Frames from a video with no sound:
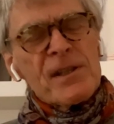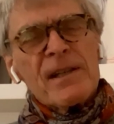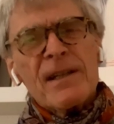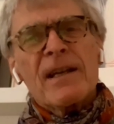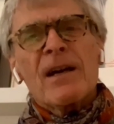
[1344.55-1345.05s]

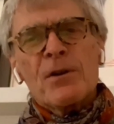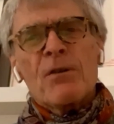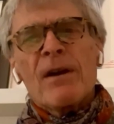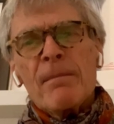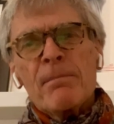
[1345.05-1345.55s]
setting out
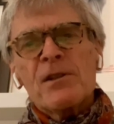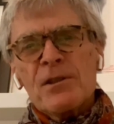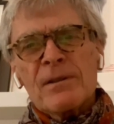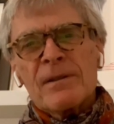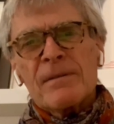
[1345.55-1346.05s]
your
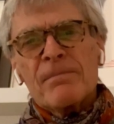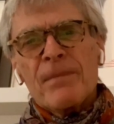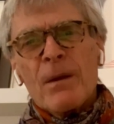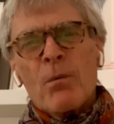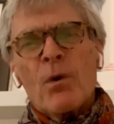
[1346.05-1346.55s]
ambition.
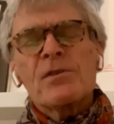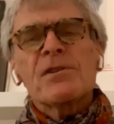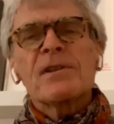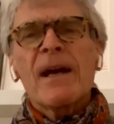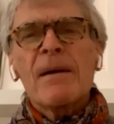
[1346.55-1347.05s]

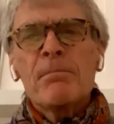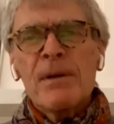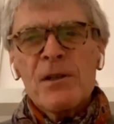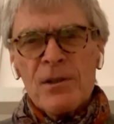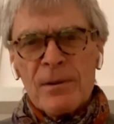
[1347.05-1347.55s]
What's the
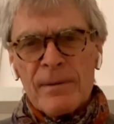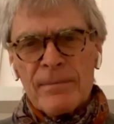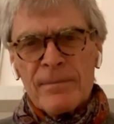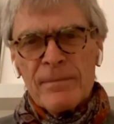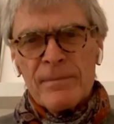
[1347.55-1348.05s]
ambition?
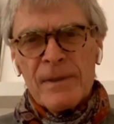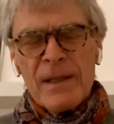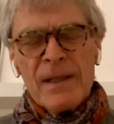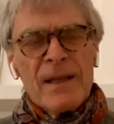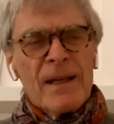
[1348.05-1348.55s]

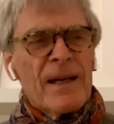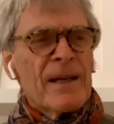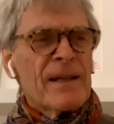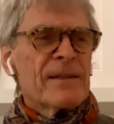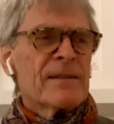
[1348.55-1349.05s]

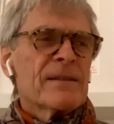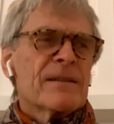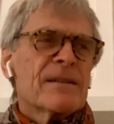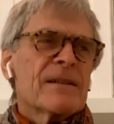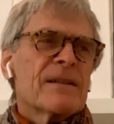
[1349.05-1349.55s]
And
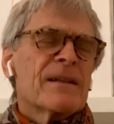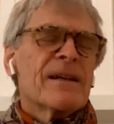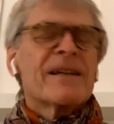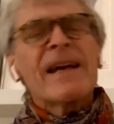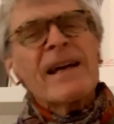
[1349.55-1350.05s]

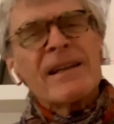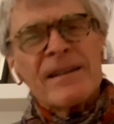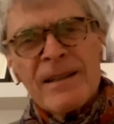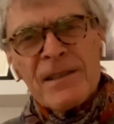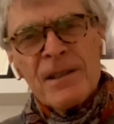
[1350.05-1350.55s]

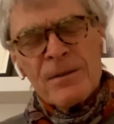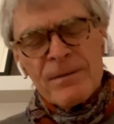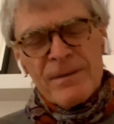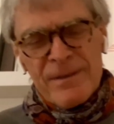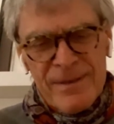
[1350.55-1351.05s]
again, I
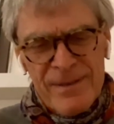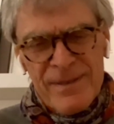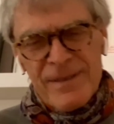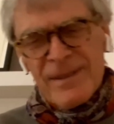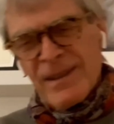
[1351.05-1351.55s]

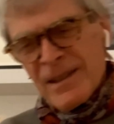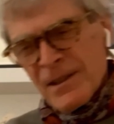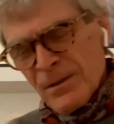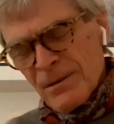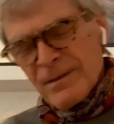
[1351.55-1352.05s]

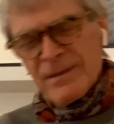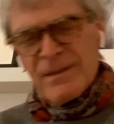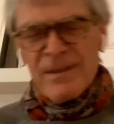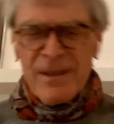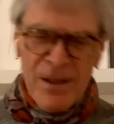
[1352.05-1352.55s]
don't
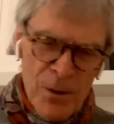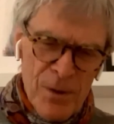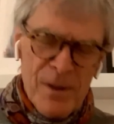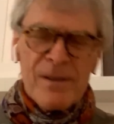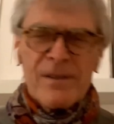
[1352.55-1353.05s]

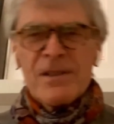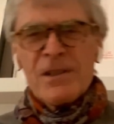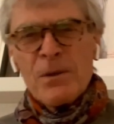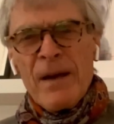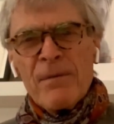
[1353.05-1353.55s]
look
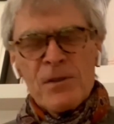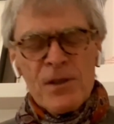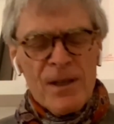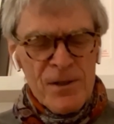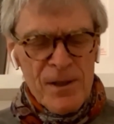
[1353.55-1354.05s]
to
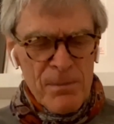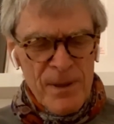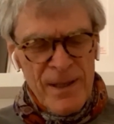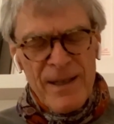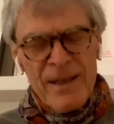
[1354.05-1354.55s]
advertising,
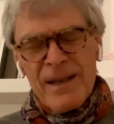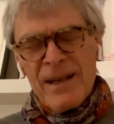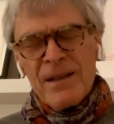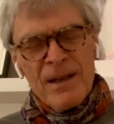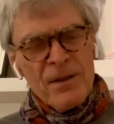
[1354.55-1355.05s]
but
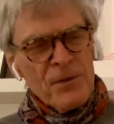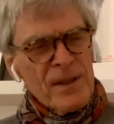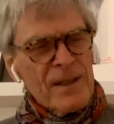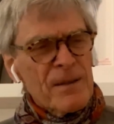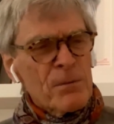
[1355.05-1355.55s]
I
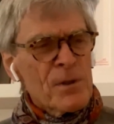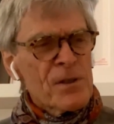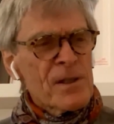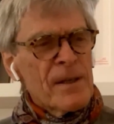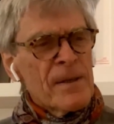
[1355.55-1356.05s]
think it
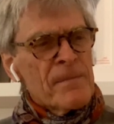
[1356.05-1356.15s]
was